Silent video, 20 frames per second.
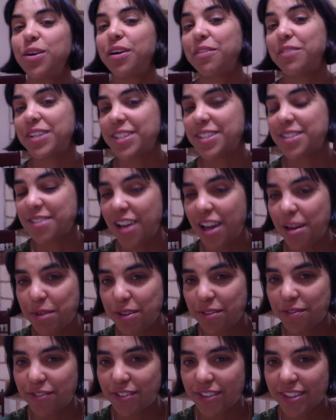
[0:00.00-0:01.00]
have an
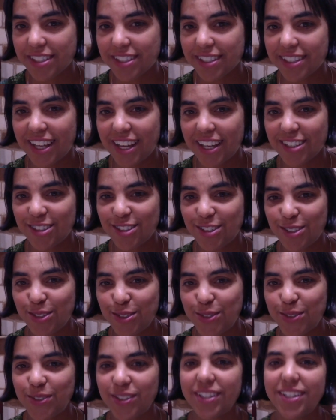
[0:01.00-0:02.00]
assignment for this class
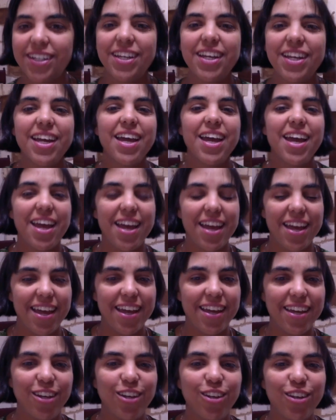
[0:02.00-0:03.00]
due,
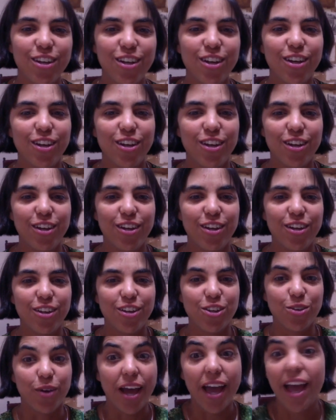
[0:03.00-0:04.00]
and
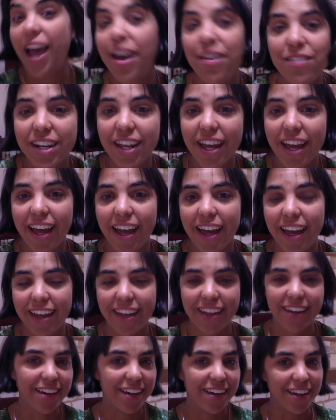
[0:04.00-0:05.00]
you haven't
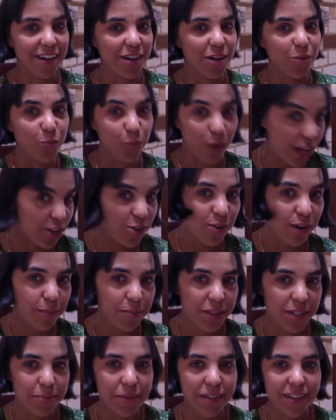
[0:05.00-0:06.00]
had a wake you up
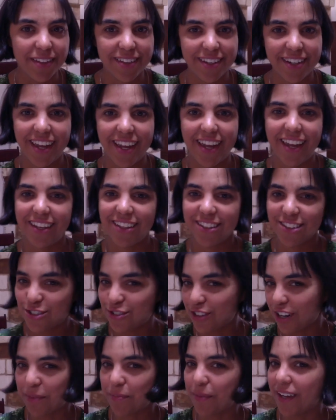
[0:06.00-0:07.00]
in the middle of the night,
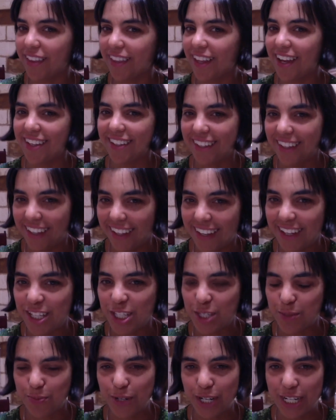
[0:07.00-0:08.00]
struck by lightning
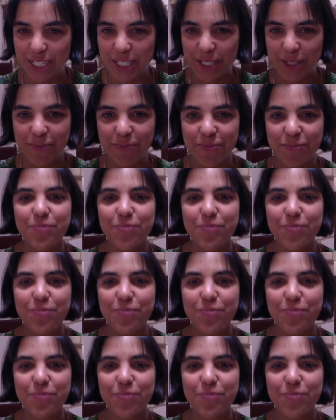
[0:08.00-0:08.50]
inspiration.